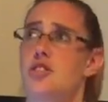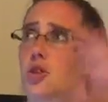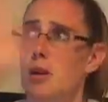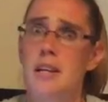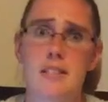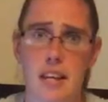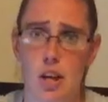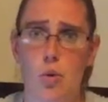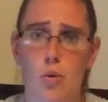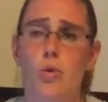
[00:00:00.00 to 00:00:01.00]
The screen's
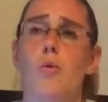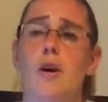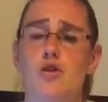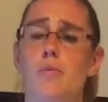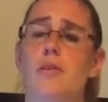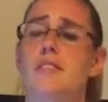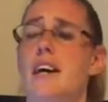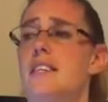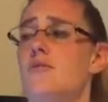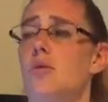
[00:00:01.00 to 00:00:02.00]
like quadruple the
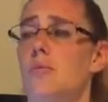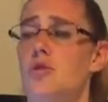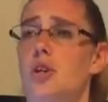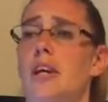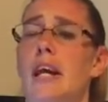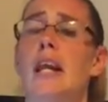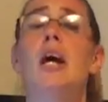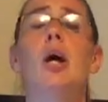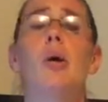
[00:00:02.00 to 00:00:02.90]
size of a normal screen,